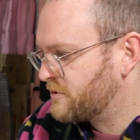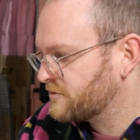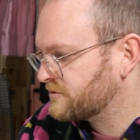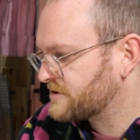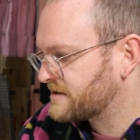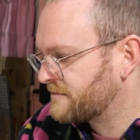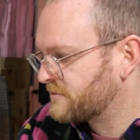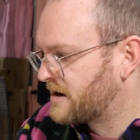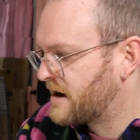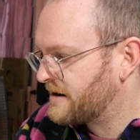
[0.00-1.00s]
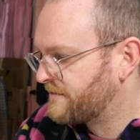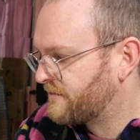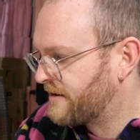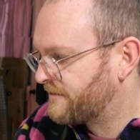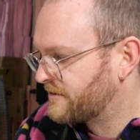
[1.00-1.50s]
pull some kind of
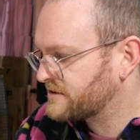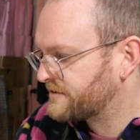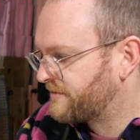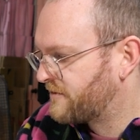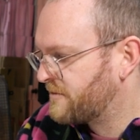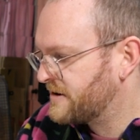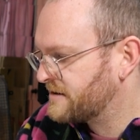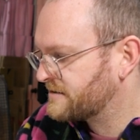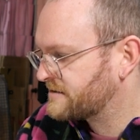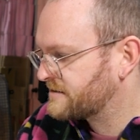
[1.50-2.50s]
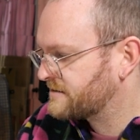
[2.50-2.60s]
reference from it.